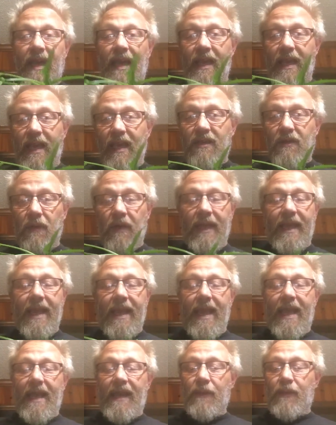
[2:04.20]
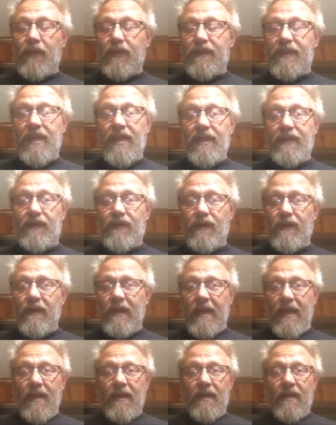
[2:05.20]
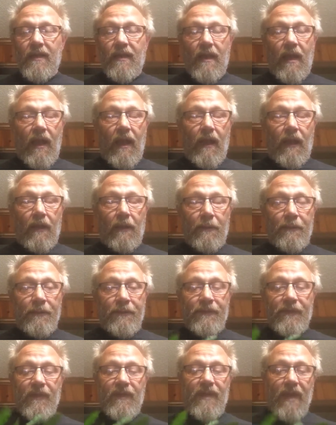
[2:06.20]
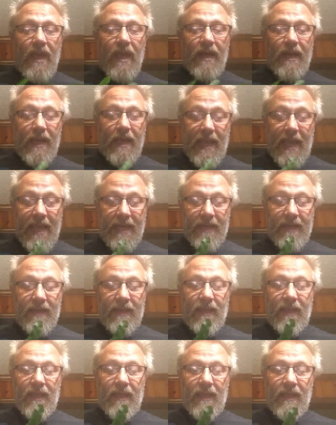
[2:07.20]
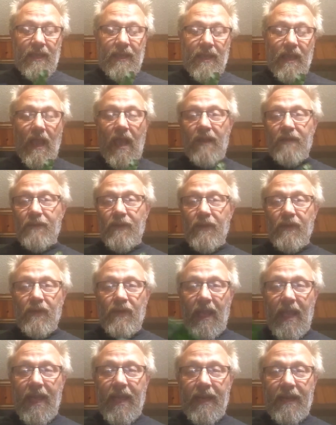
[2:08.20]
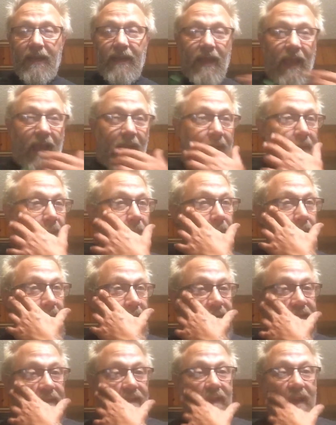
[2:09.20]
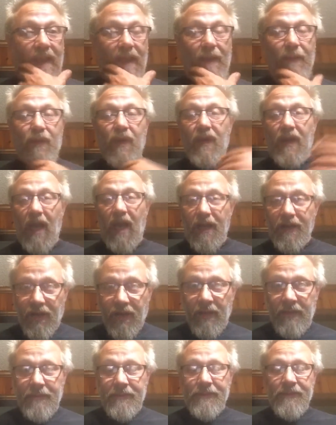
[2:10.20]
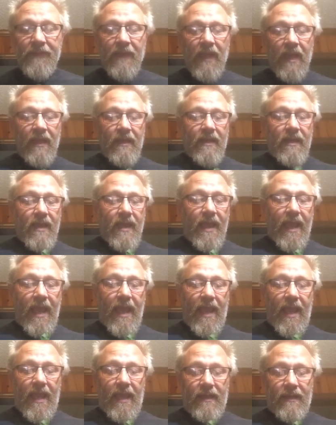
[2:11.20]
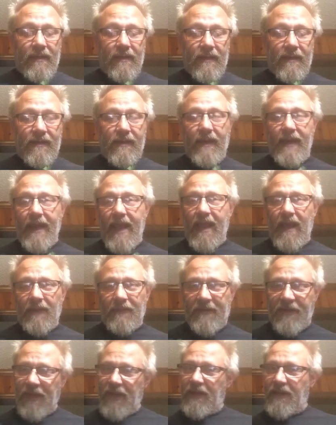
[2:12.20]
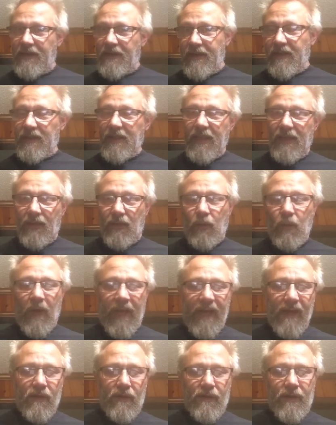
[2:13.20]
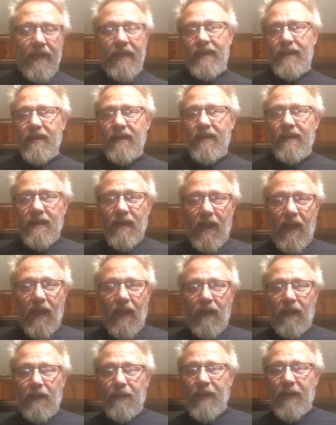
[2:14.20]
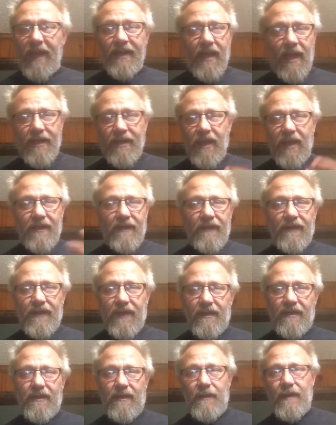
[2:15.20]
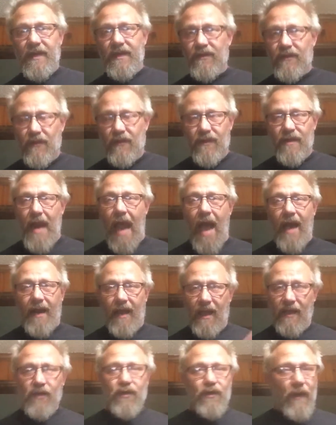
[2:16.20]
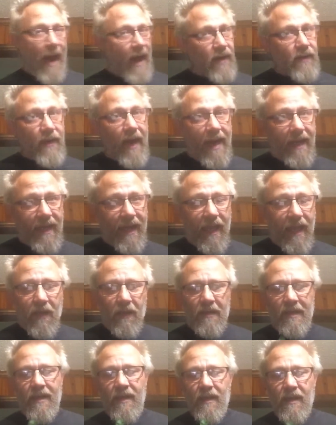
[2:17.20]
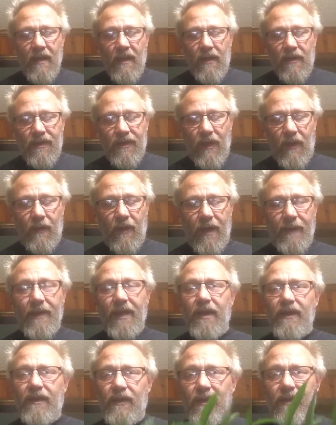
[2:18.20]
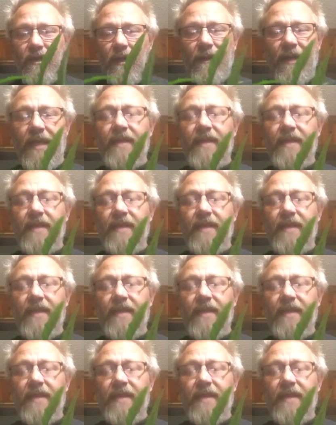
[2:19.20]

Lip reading: actually had a procedure done at the hospital, and I was put under. And today I'm feeling a little weird. My digestive system is just not on track right now. So what I'm going to do is I'm going to